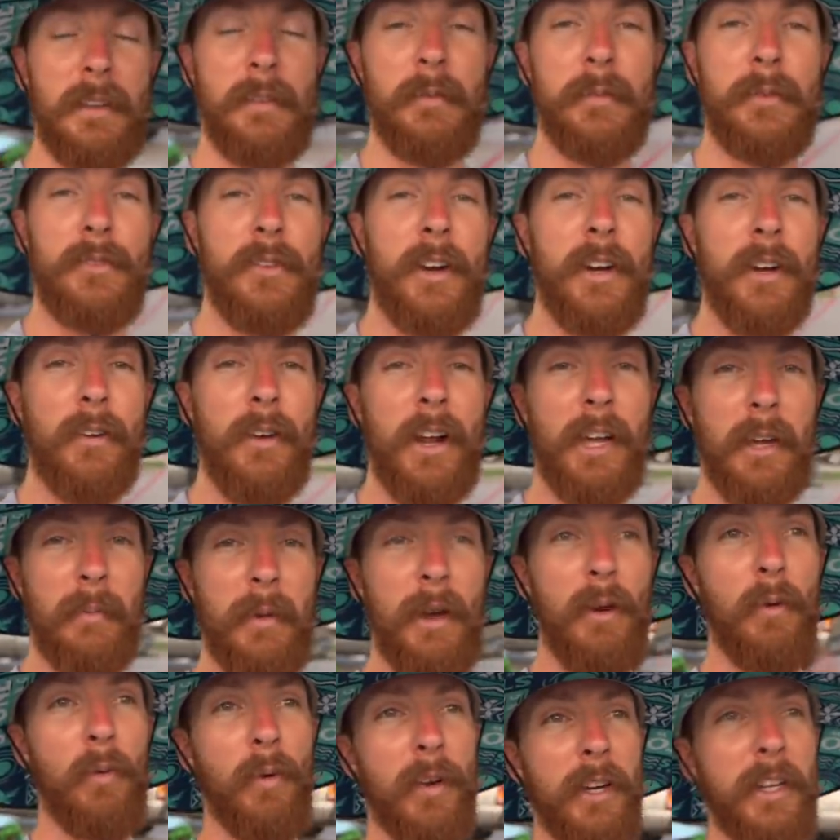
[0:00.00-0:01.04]
i have been trying to crank them
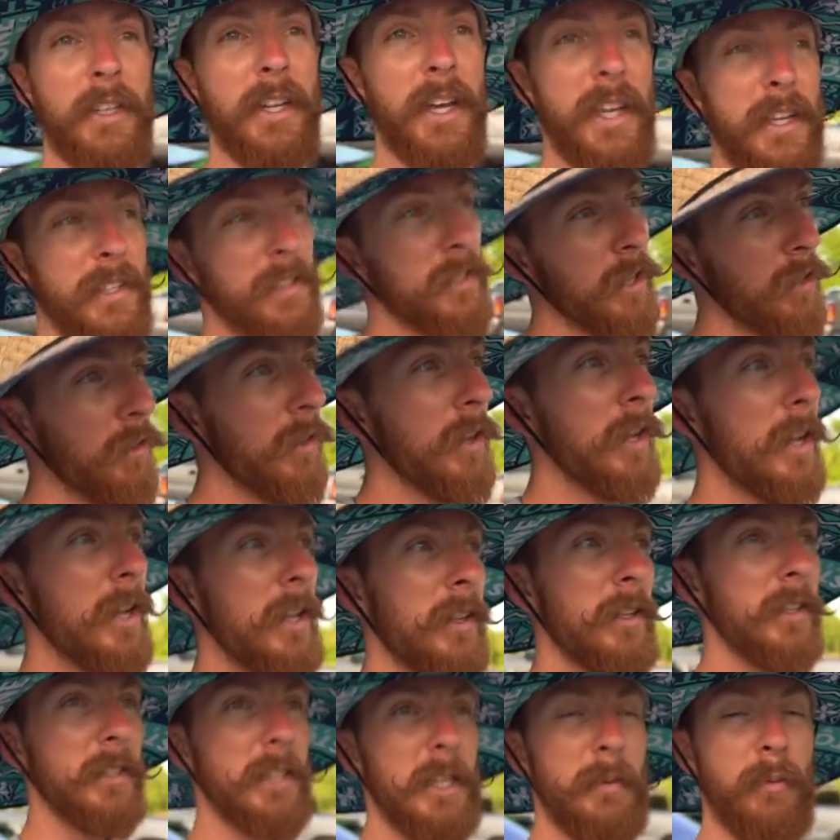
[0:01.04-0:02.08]
out one a day, so
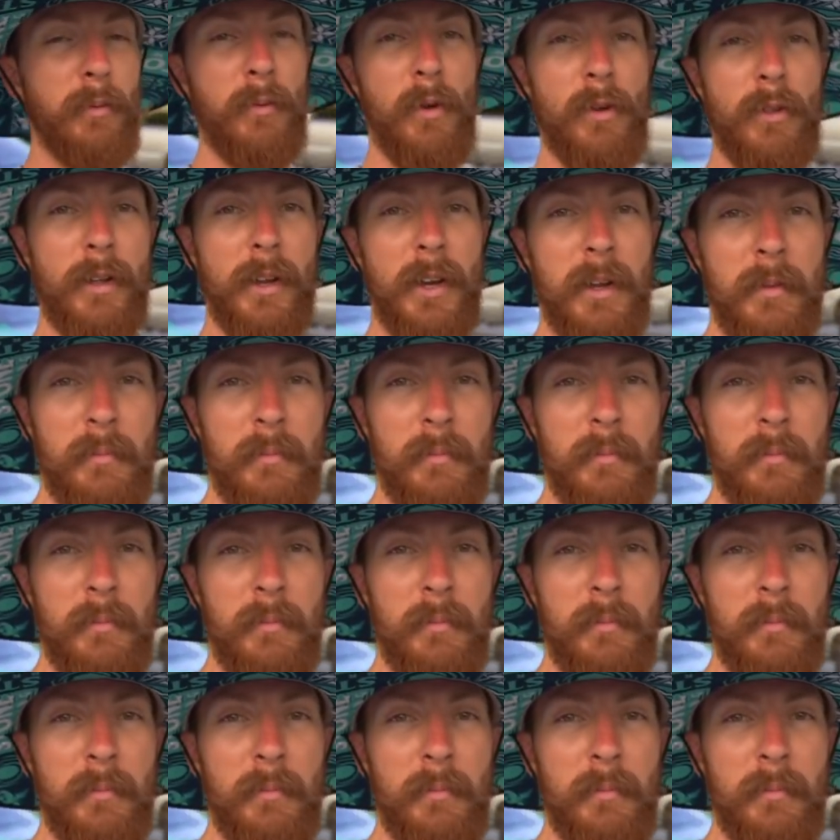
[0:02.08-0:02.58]
let's keep it rolling.